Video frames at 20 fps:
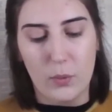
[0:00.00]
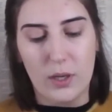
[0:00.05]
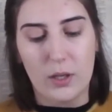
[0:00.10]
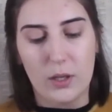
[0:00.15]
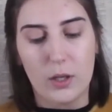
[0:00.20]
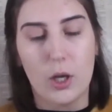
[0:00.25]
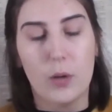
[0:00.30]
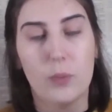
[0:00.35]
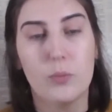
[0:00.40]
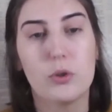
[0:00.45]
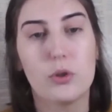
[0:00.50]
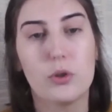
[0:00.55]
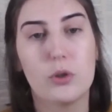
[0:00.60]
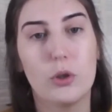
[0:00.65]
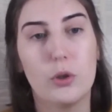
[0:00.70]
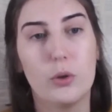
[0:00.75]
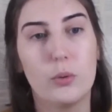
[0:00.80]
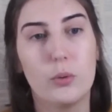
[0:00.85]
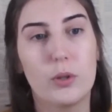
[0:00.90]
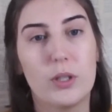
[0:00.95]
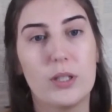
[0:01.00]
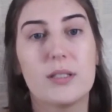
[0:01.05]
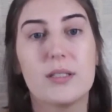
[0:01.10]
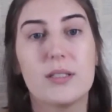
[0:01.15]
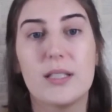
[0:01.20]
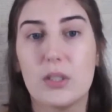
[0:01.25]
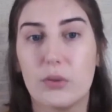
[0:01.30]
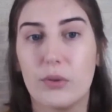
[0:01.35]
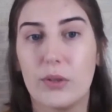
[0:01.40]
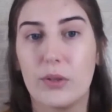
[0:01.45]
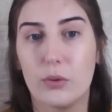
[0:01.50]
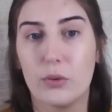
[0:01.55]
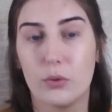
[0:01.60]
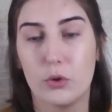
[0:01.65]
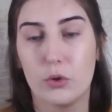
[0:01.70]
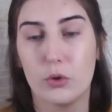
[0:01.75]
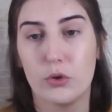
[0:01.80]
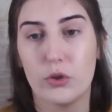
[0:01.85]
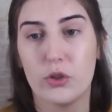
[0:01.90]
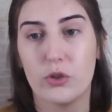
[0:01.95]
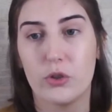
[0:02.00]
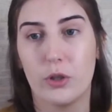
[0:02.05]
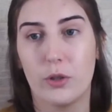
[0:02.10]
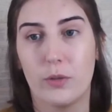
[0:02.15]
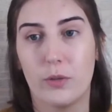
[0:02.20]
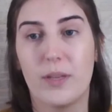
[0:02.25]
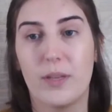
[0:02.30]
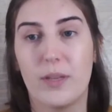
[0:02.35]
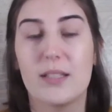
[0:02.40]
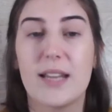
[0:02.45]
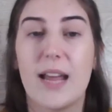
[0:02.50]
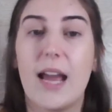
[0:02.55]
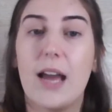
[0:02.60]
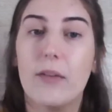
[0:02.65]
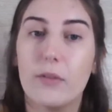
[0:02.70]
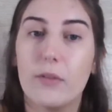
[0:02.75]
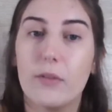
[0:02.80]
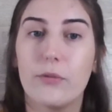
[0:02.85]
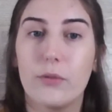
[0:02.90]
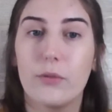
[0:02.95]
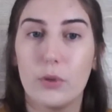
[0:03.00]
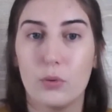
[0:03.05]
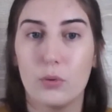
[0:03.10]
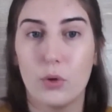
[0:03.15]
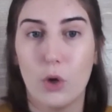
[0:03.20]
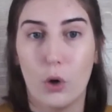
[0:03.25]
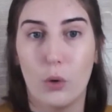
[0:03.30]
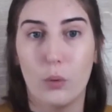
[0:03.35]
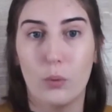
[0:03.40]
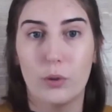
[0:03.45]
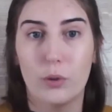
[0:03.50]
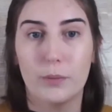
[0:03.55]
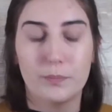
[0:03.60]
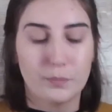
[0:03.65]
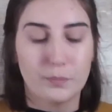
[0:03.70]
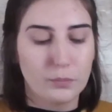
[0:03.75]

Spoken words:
when it comes to considering your nutrition is to have a food goal.